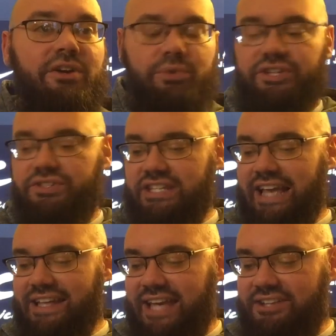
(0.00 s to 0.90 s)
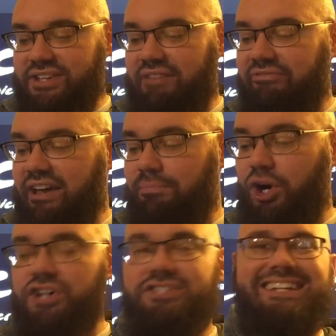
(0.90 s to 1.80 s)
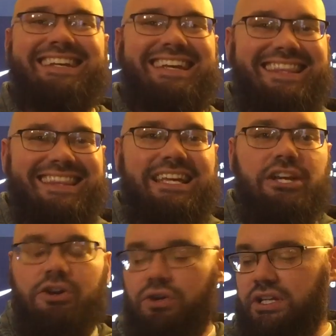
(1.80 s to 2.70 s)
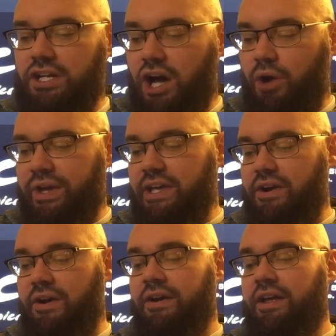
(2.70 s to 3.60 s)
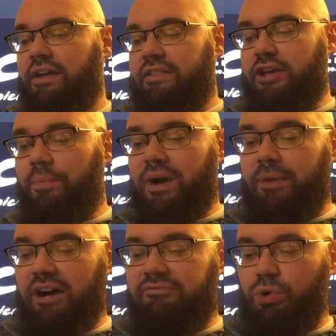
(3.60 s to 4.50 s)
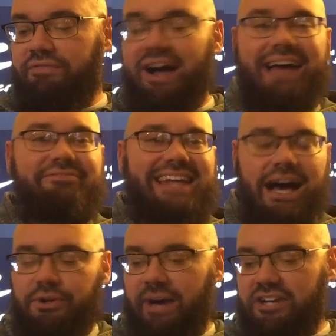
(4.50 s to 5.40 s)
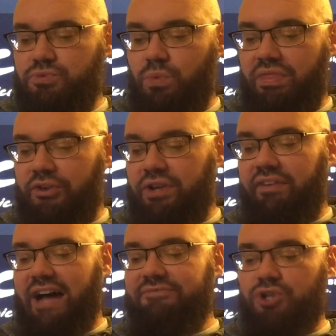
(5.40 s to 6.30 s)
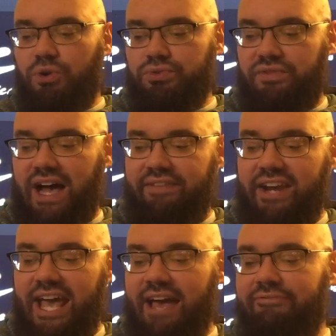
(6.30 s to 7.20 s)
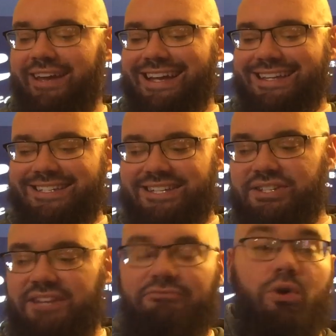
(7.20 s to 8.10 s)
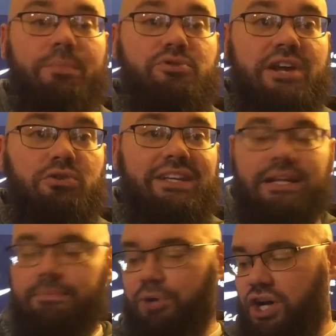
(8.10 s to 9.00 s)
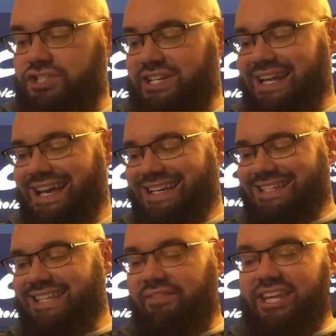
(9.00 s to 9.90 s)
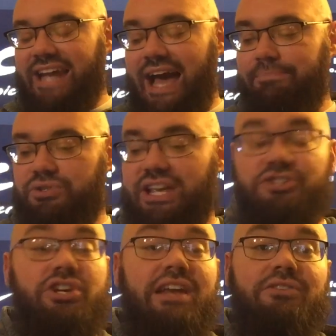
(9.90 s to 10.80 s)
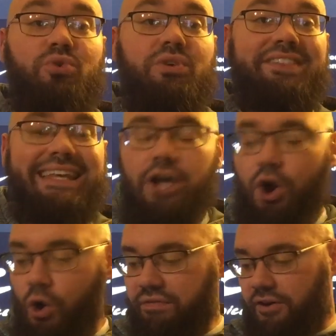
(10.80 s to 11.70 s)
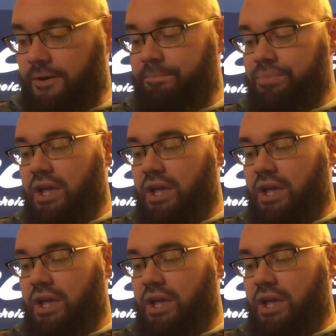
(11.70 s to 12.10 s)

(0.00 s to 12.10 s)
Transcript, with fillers: We did see a 10 cent fade of Boston in the early going here. They open a buck 45 down to minus 135, totals 5.5. 64% are leaning Boston, 79% shaded toward the over.